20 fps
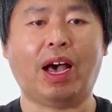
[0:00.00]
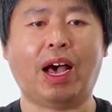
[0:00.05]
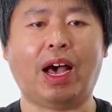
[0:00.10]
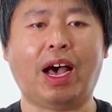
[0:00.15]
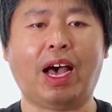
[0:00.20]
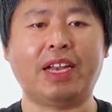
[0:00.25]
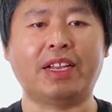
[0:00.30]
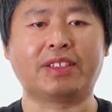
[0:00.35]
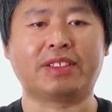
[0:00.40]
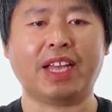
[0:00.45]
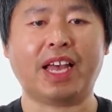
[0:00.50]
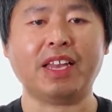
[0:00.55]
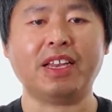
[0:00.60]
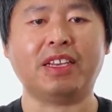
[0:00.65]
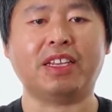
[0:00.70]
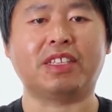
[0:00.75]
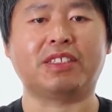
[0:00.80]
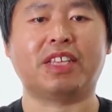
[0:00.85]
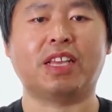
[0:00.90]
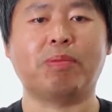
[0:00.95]
and then
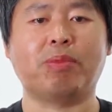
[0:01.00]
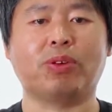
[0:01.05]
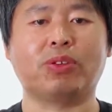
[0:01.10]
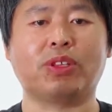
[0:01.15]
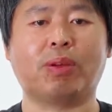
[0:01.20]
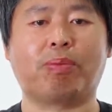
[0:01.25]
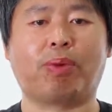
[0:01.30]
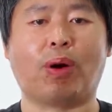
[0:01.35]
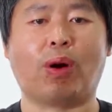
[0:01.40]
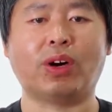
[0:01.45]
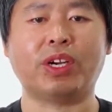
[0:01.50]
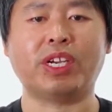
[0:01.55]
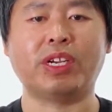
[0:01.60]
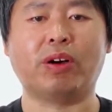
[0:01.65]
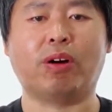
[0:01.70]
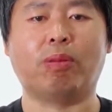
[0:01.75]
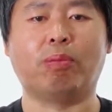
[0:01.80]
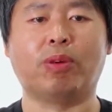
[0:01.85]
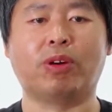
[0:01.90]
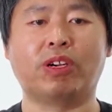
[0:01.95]
disable the portion
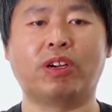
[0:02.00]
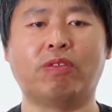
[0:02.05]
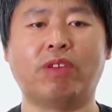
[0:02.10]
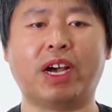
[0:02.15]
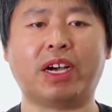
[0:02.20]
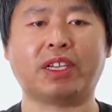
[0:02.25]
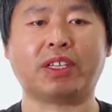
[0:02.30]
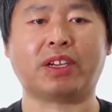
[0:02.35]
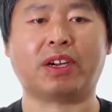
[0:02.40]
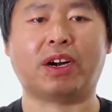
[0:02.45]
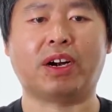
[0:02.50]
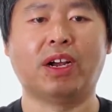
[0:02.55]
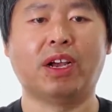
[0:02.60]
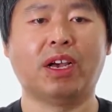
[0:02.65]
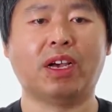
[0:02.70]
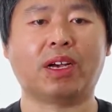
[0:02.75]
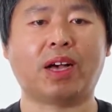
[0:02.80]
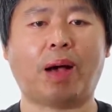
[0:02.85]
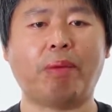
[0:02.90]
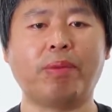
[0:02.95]
of motion vector
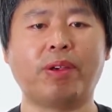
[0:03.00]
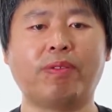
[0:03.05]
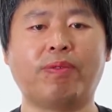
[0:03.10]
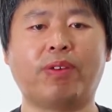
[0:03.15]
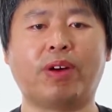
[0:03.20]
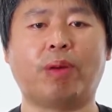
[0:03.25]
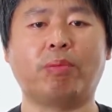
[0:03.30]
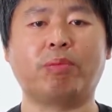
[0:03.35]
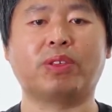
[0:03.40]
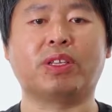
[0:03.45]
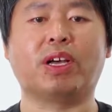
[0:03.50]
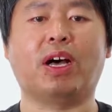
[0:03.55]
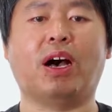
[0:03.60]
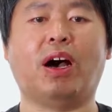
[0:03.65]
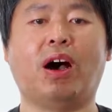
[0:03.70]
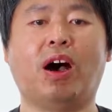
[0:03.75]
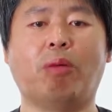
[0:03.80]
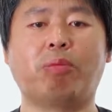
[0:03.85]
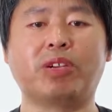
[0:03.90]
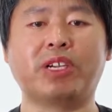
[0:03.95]
coming from the
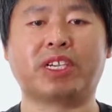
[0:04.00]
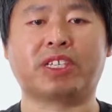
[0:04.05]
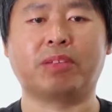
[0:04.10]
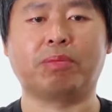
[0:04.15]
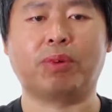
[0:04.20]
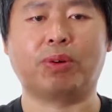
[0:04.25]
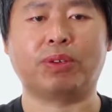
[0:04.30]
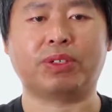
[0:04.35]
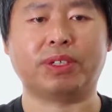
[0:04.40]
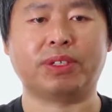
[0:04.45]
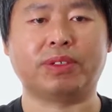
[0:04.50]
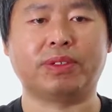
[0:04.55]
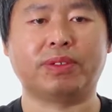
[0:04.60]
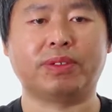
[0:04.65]
object motion.